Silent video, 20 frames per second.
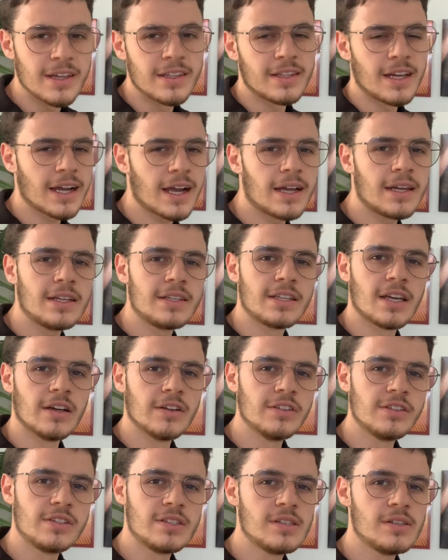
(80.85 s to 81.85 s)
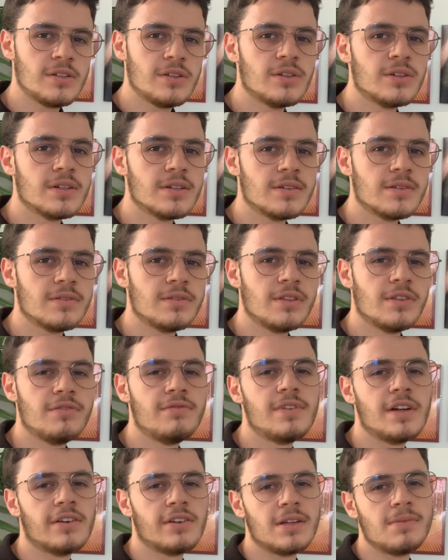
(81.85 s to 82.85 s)
That kind of tells you the
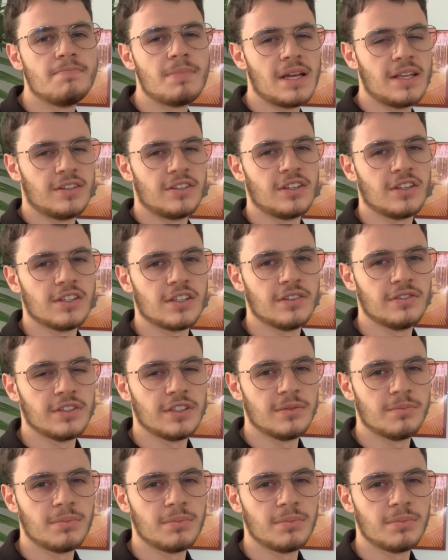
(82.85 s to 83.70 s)
very basics of it,